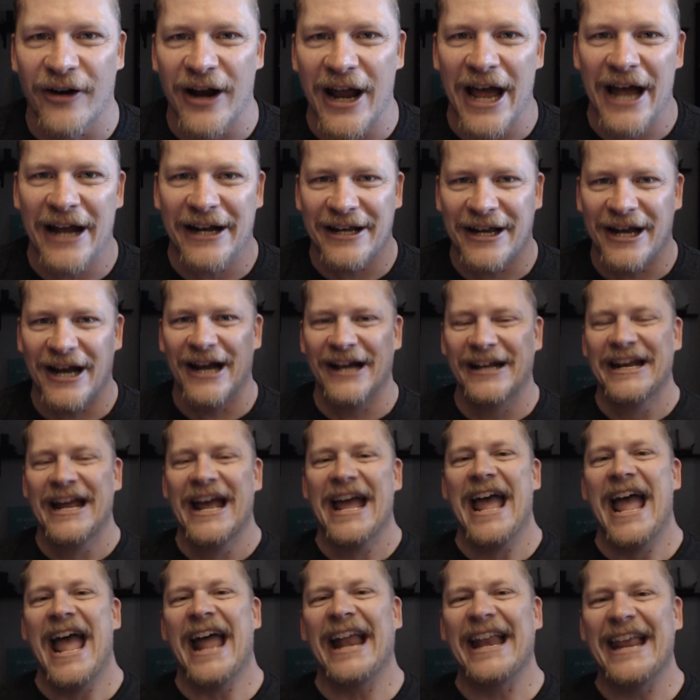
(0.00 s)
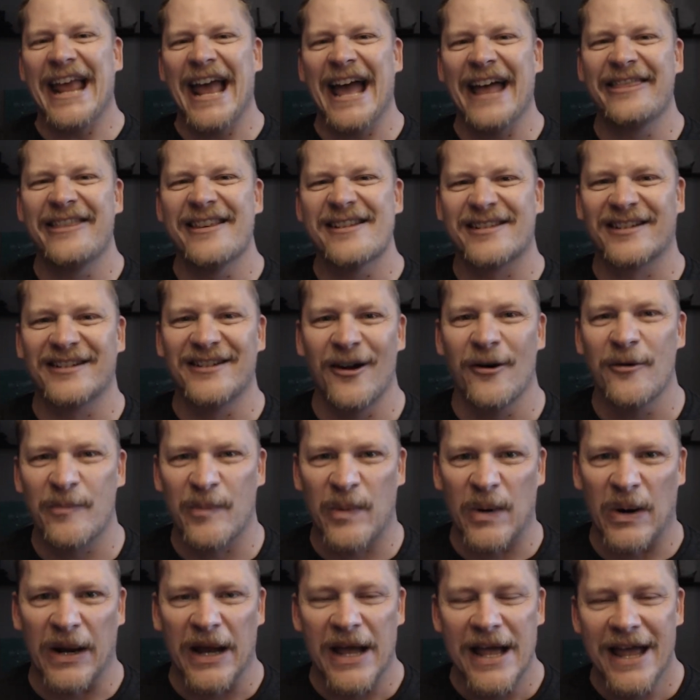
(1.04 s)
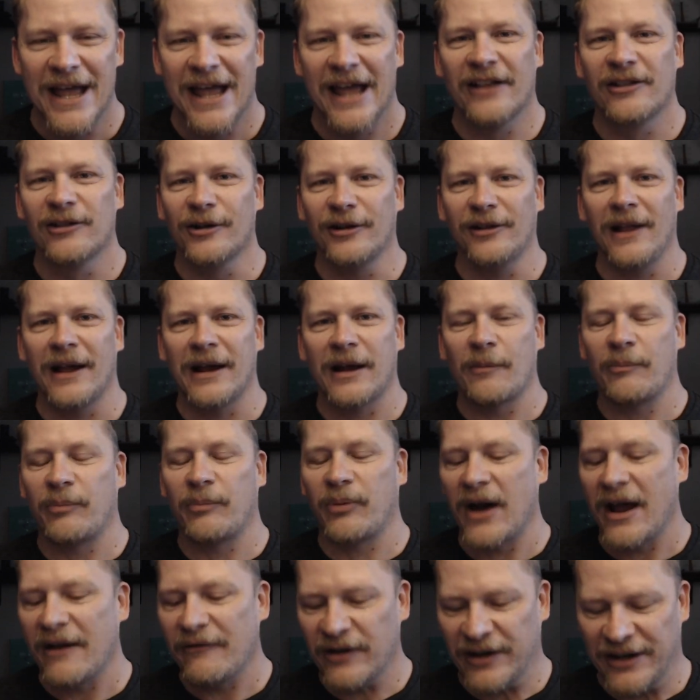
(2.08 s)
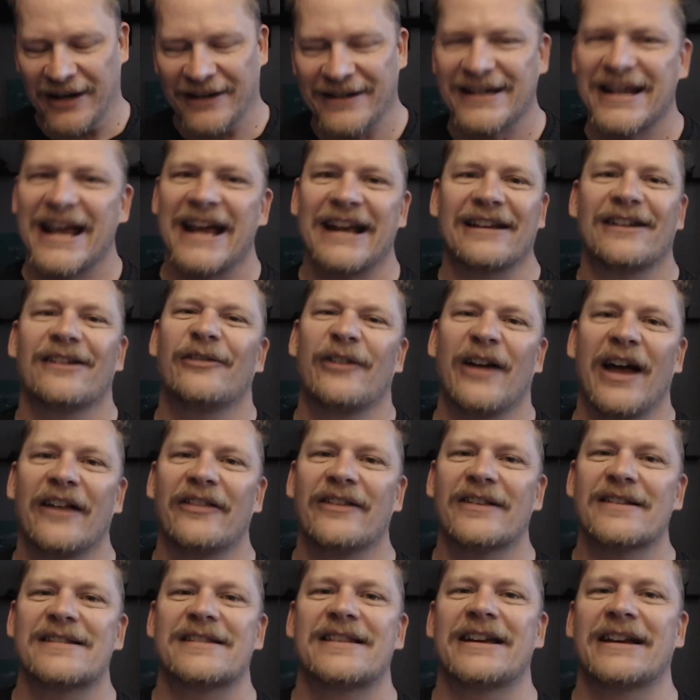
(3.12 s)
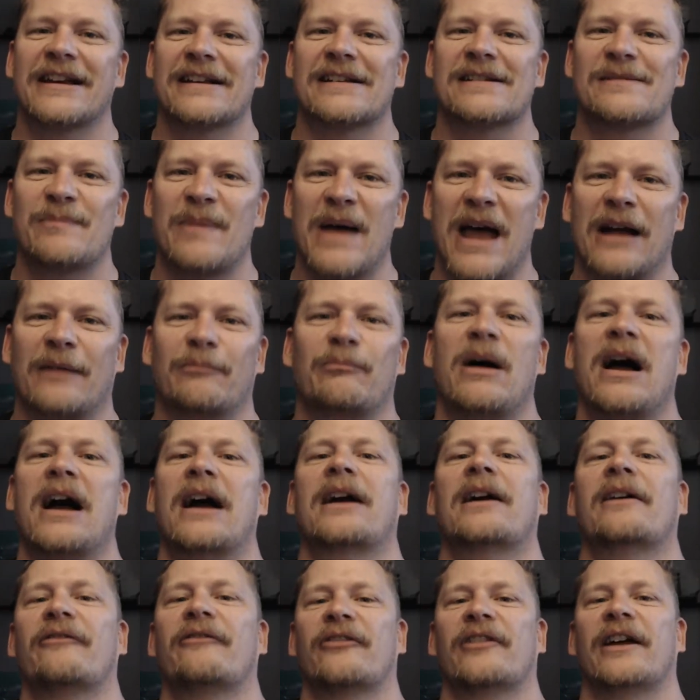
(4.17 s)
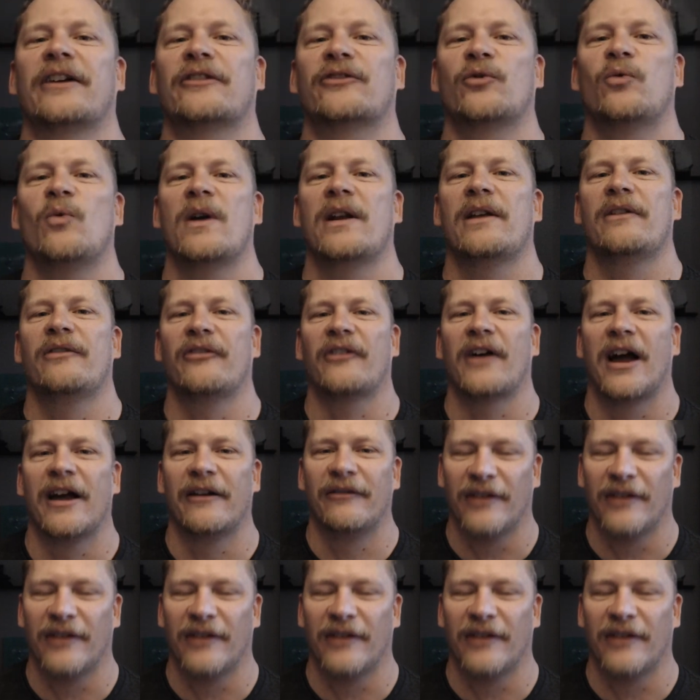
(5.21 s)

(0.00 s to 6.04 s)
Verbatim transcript: Atcon, and he had this notebook. It looked like a private detective had this thing in his back pocket for like 25